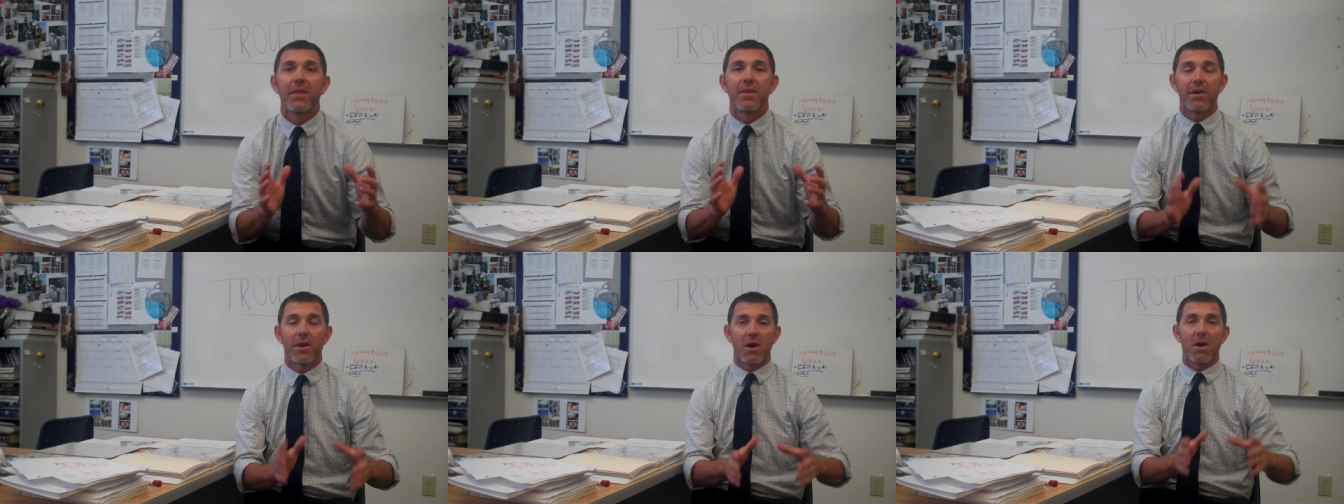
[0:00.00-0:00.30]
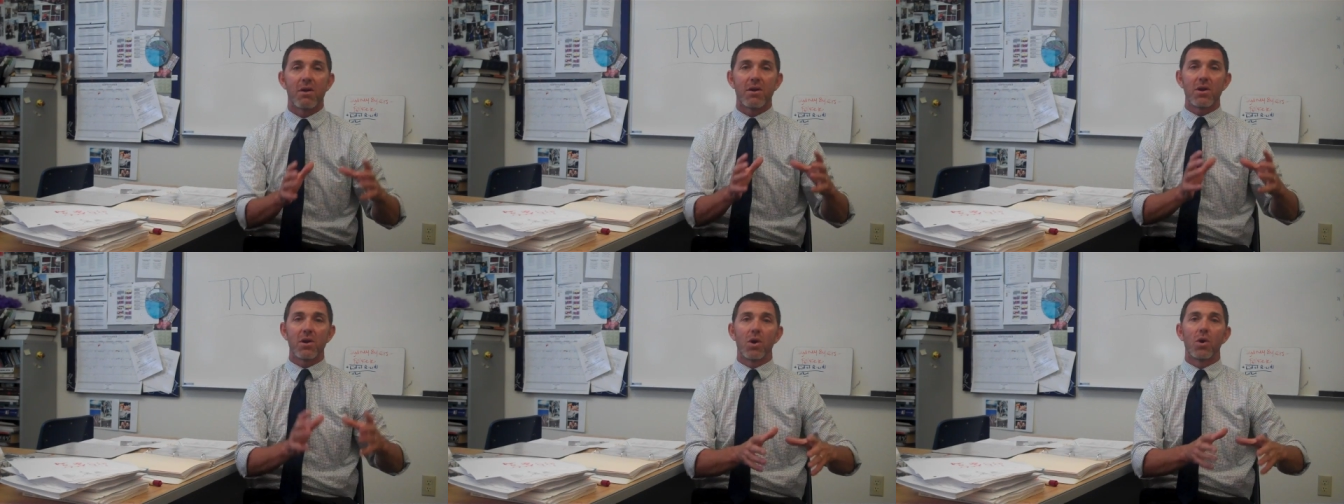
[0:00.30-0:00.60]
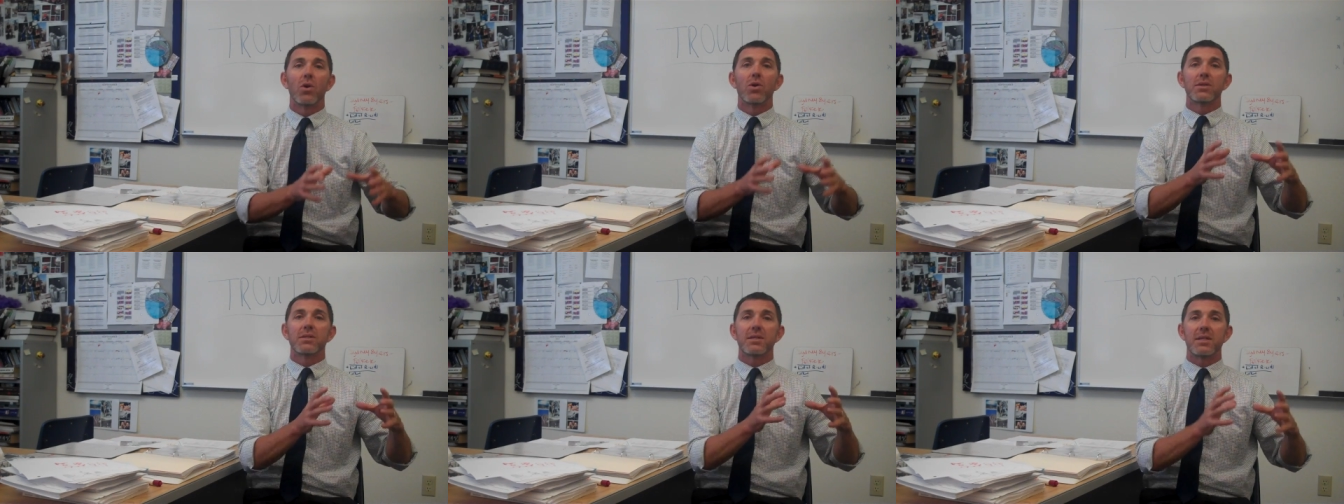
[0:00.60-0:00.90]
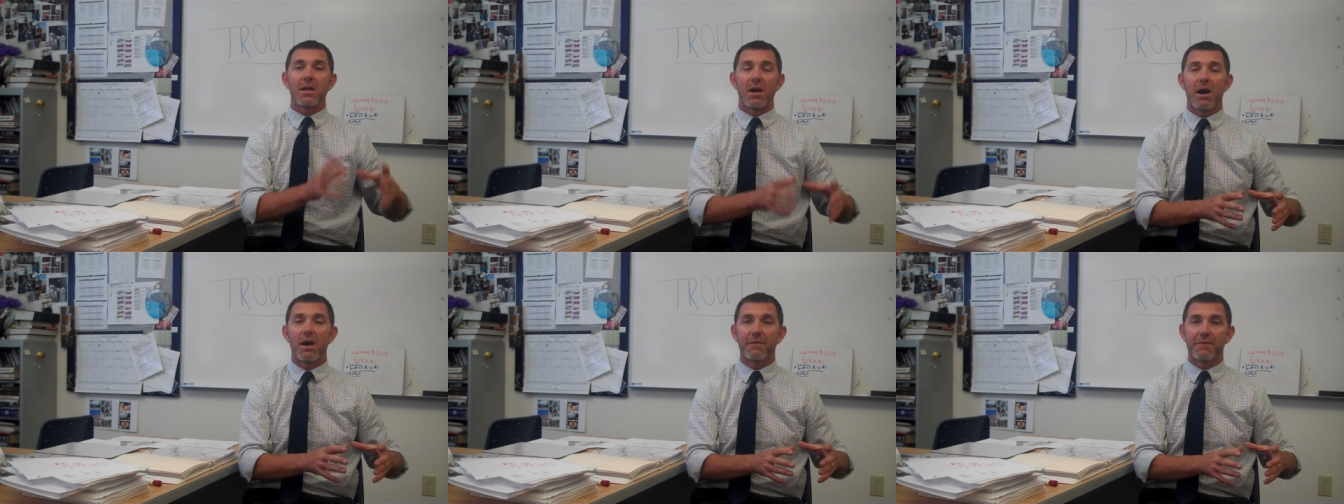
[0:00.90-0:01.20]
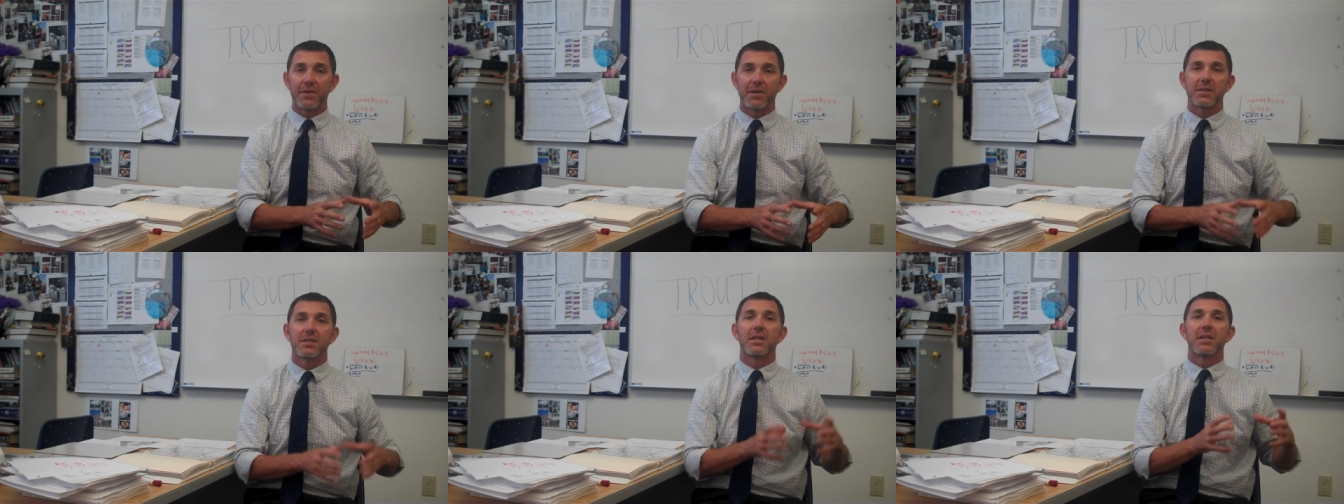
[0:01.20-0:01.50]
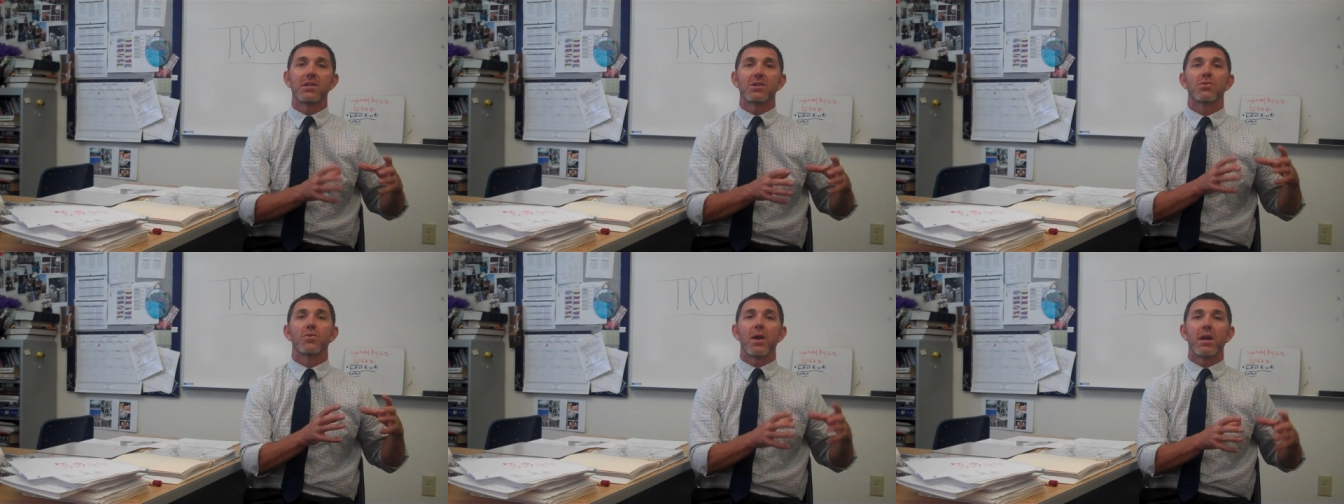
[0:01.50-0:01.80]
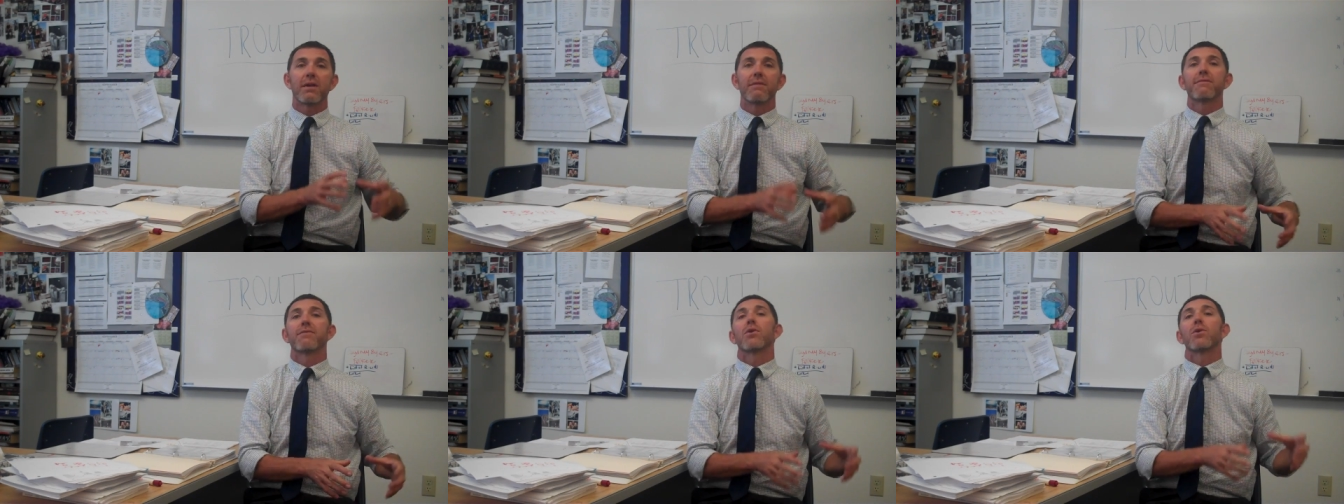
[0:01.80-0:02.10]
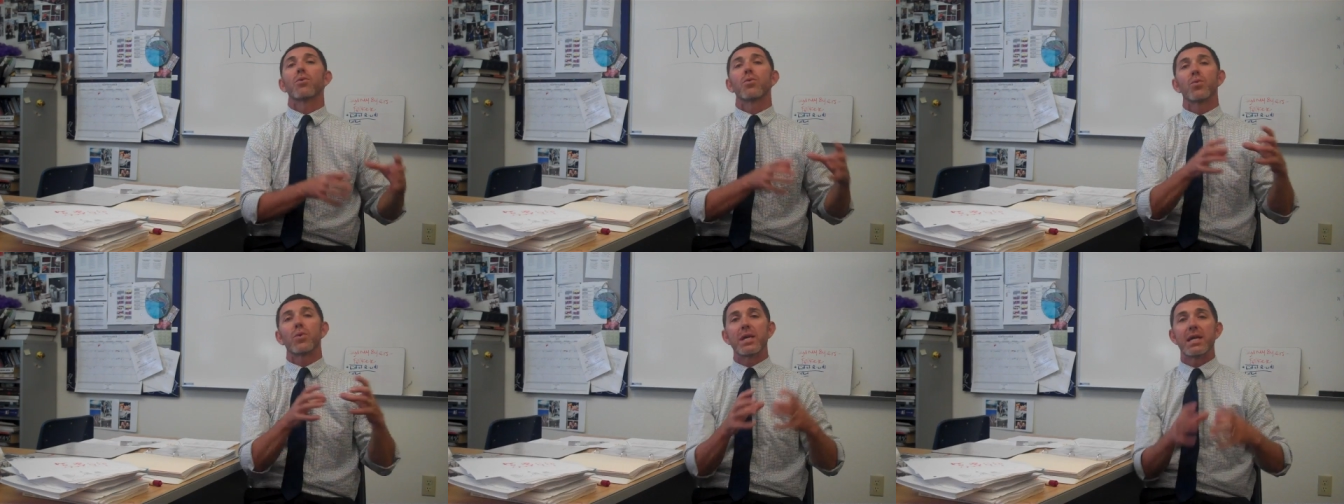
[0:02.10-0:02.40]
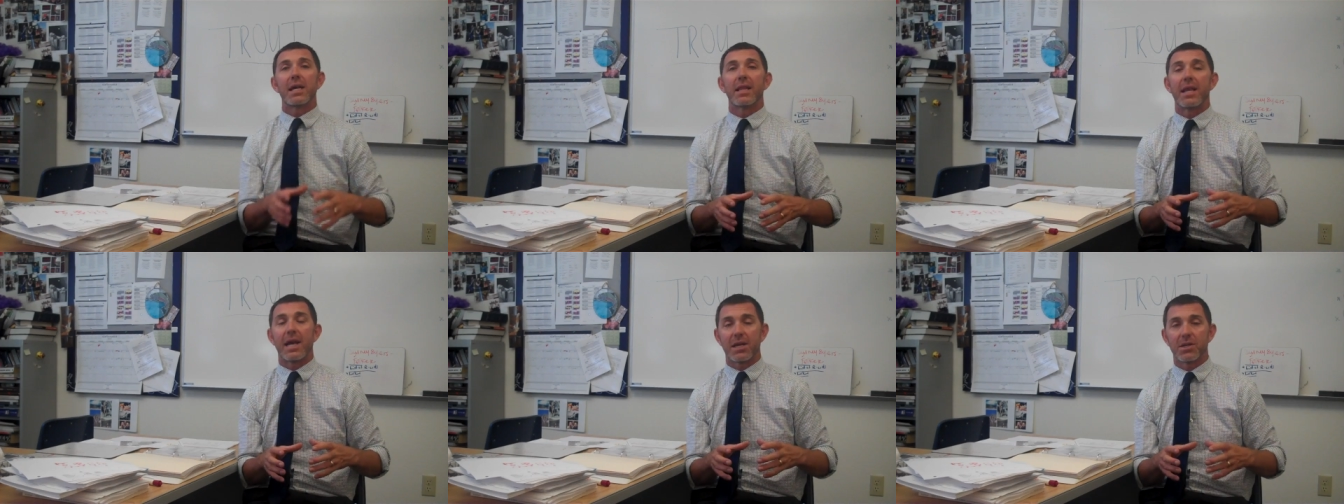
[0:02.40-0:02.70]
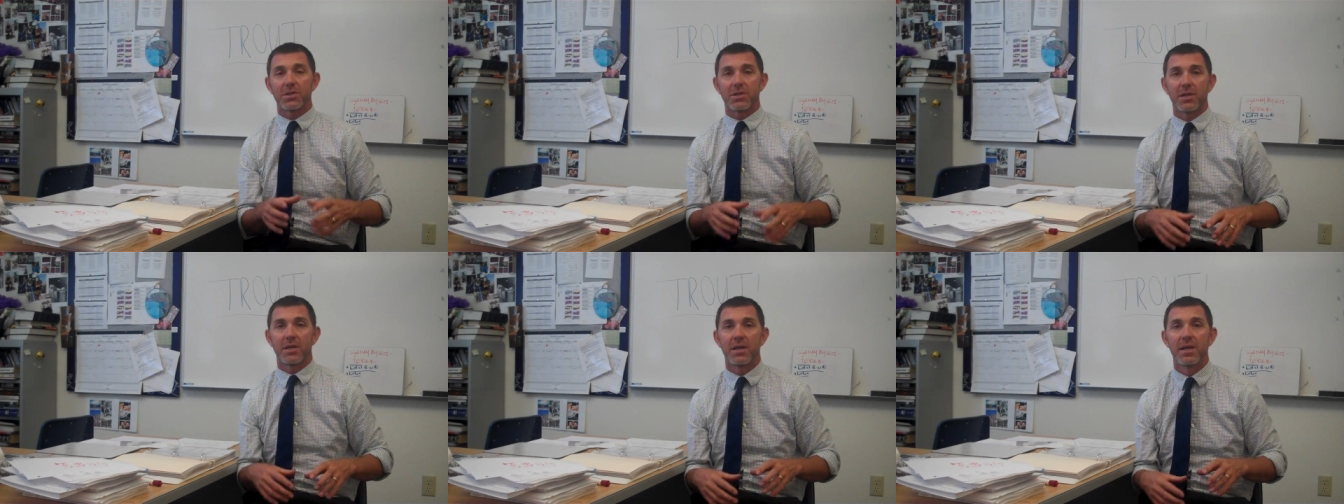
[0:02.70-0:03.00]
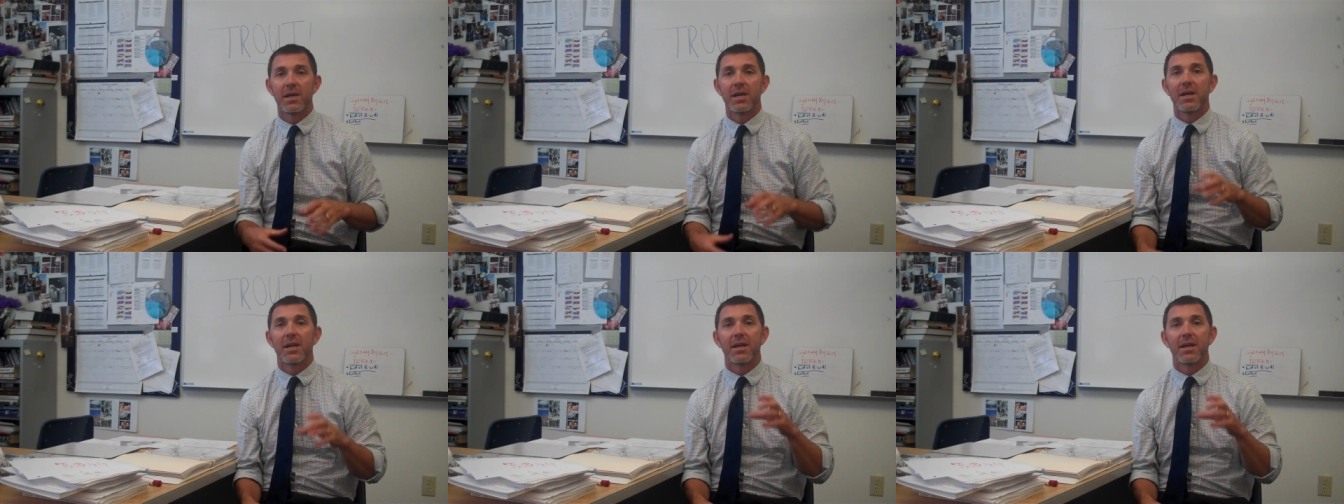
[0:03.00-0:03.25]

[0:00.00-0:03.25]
that already holds the office and is running for re-election.